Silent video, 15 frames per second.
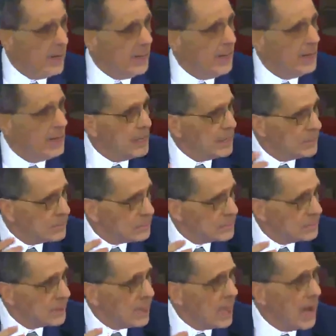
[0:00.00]
It
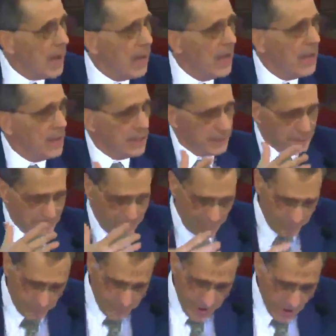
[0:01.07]
is
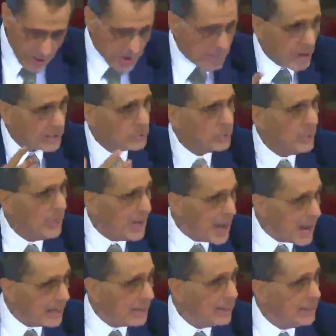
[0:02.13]
very much
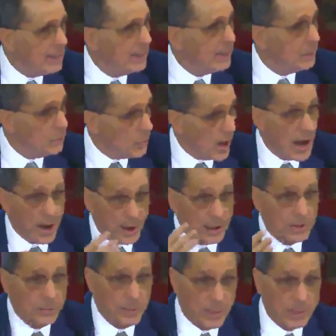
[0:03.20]
related to
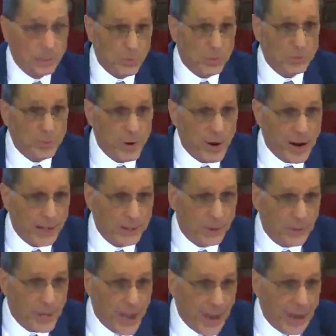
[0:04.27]
our spiritual
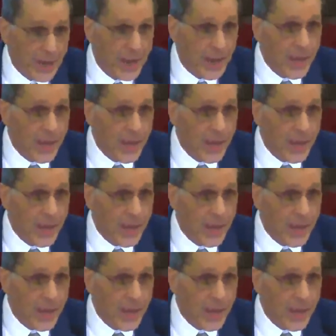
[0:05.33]
experience, okay?